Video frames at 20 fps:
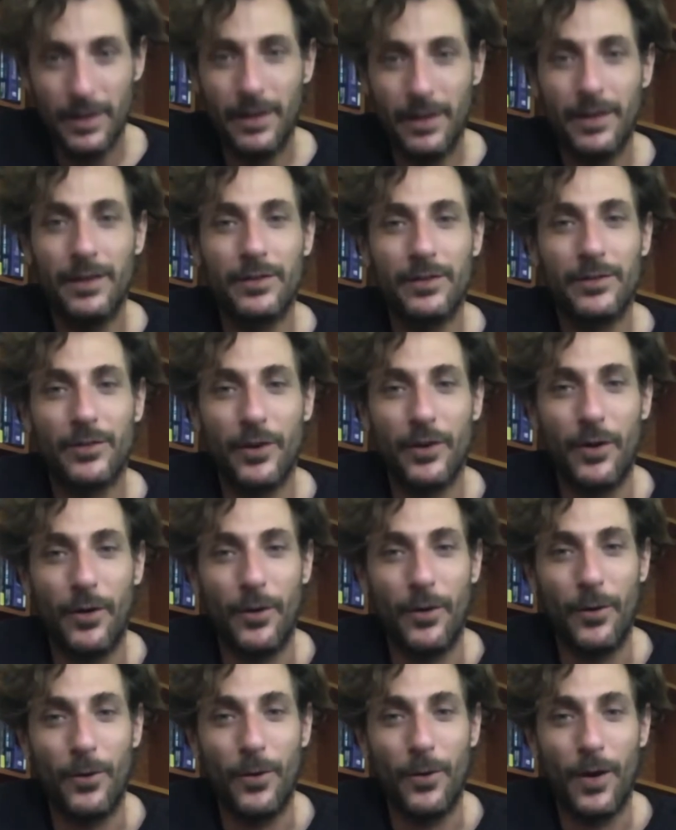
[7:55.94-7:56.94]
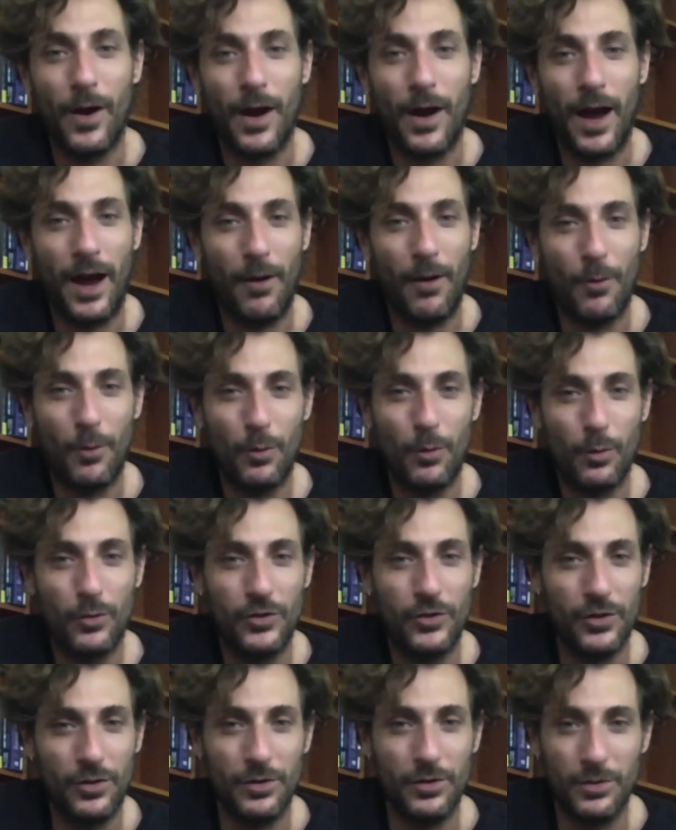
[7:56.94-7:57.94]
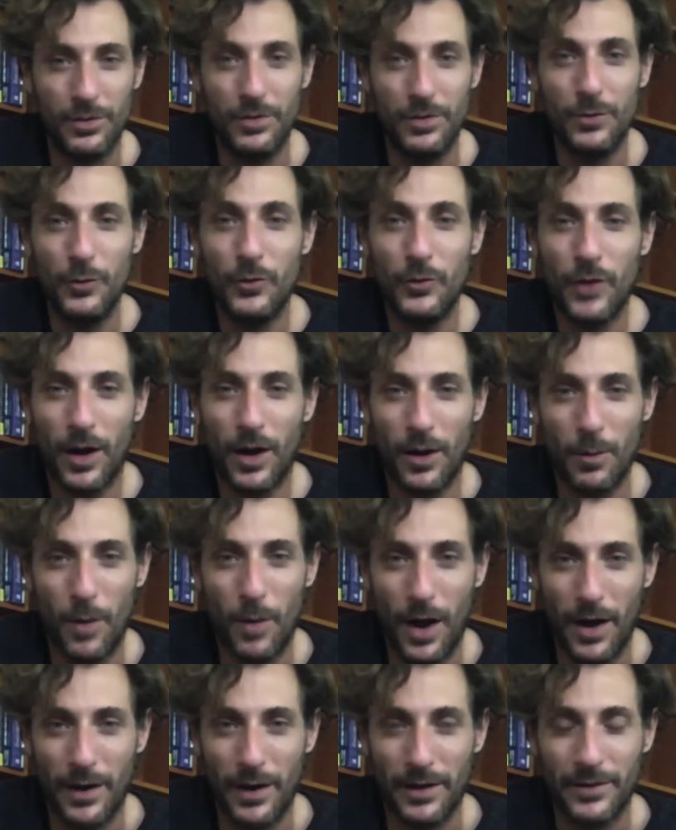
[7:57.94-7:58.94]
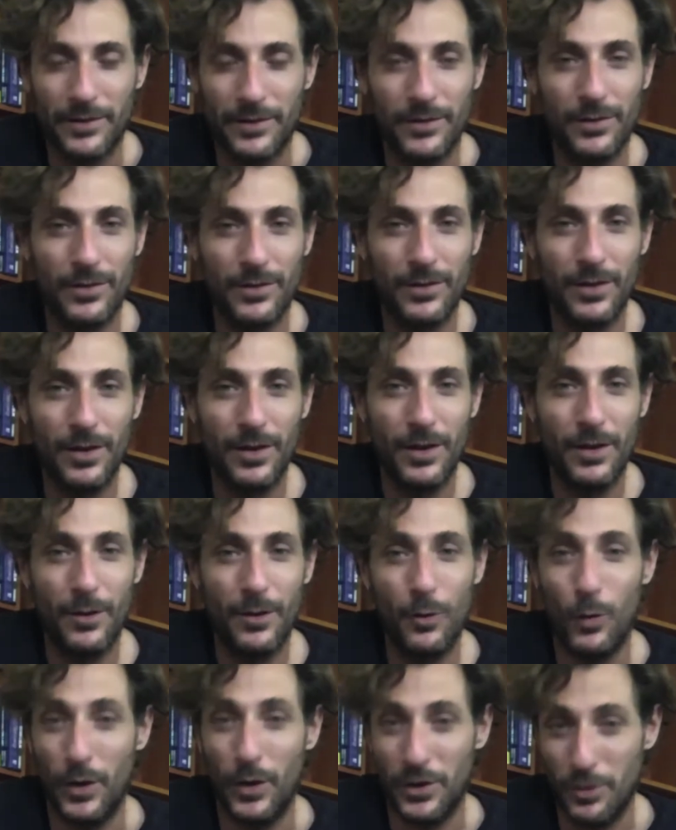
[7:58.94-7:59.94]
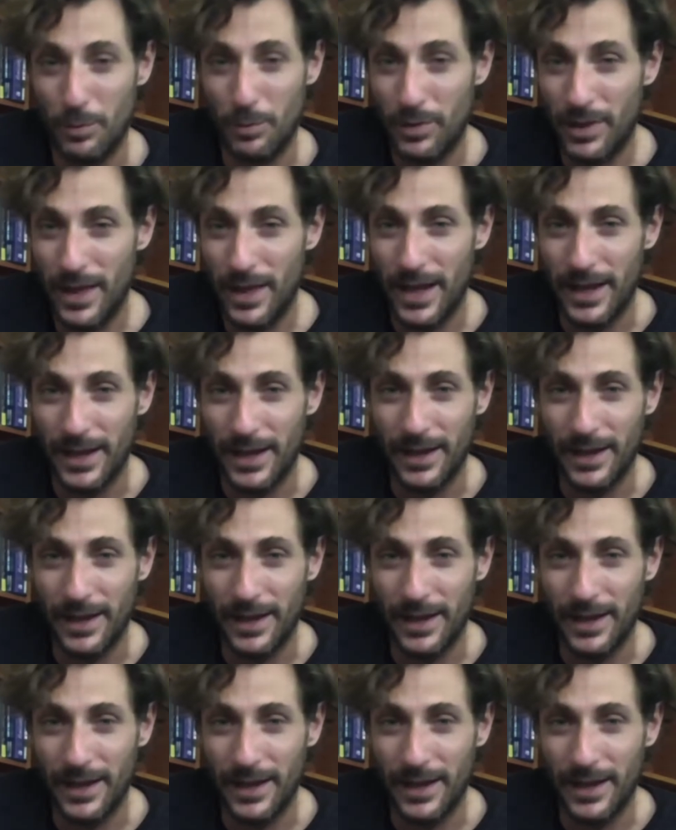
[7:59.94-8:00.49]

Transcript: So how do you use harmonics when you're playing?